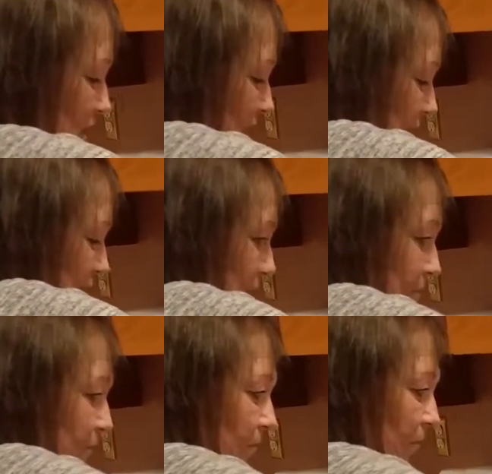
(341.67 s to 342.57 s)
to get done.
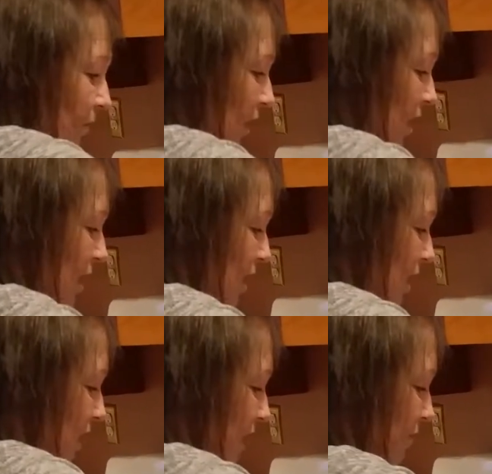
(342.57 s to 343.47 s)

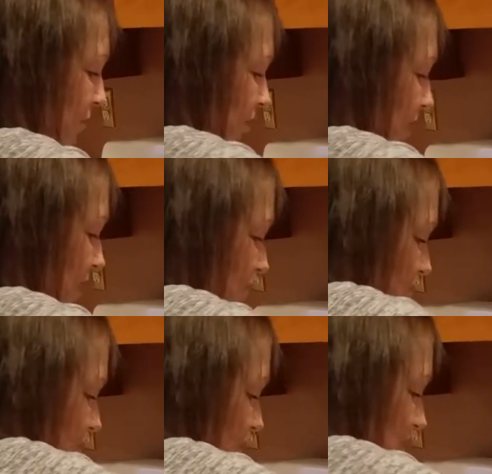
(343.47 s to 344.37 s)
Everything
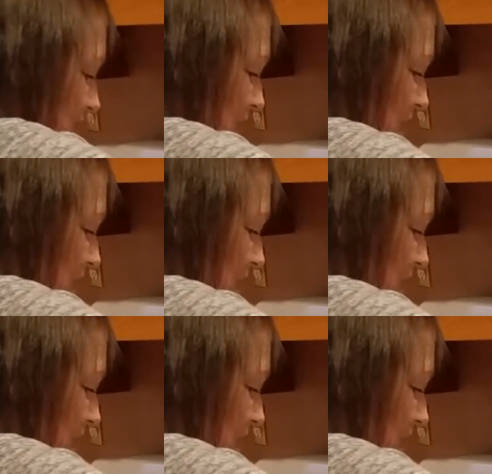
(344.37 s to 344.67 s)
else is